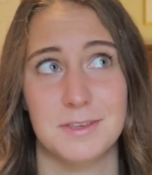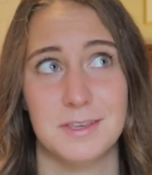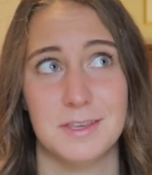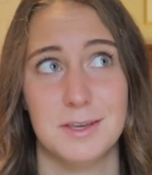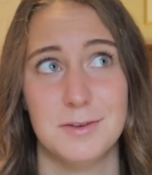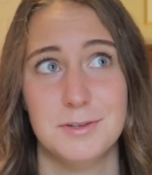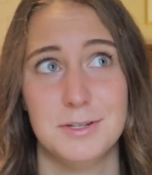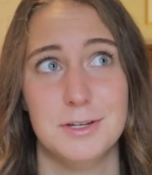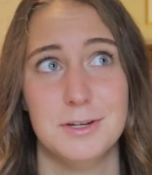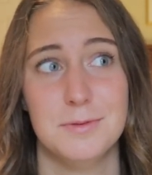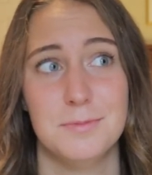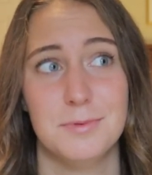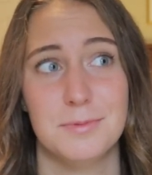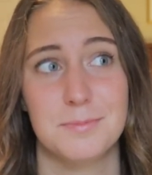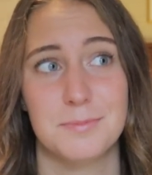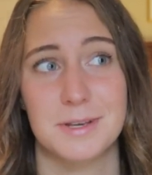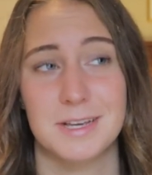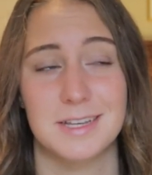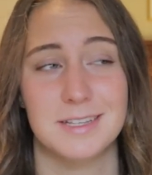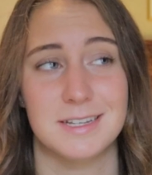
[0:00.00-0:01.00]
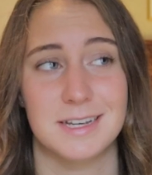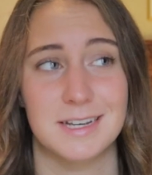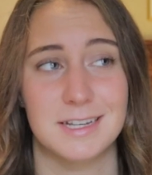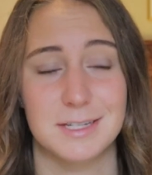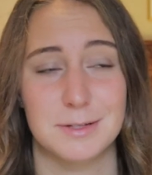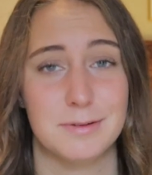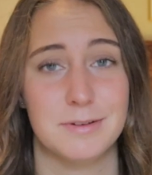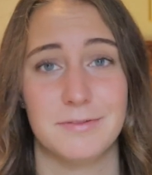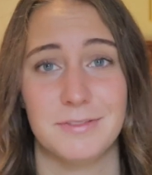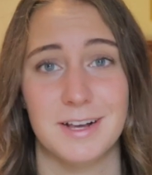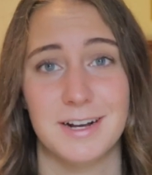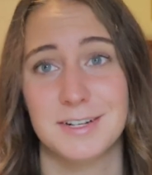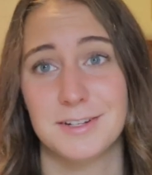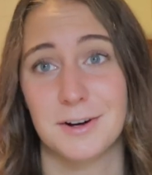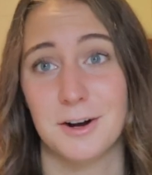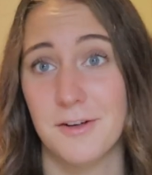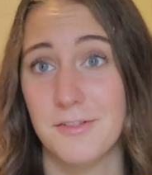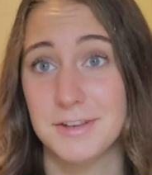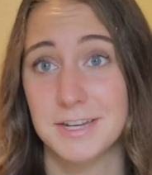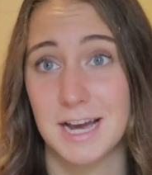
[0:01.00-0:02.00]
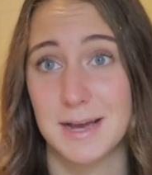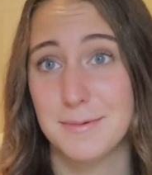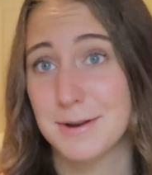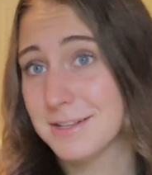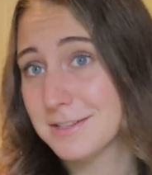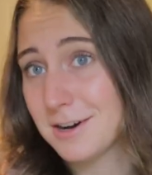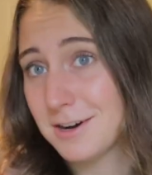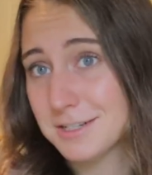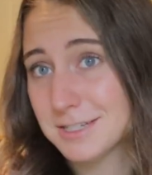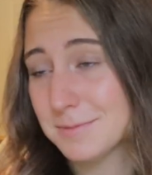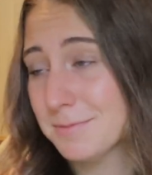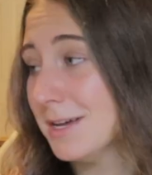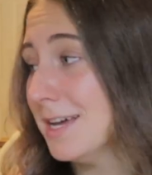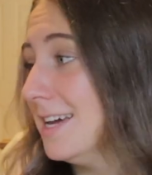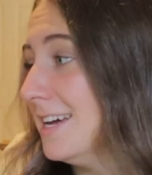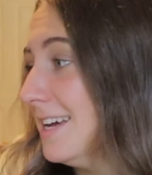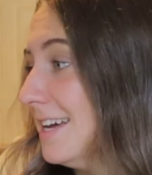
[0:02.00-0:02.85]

YouTube because I get to reflect all the time and it's awesome.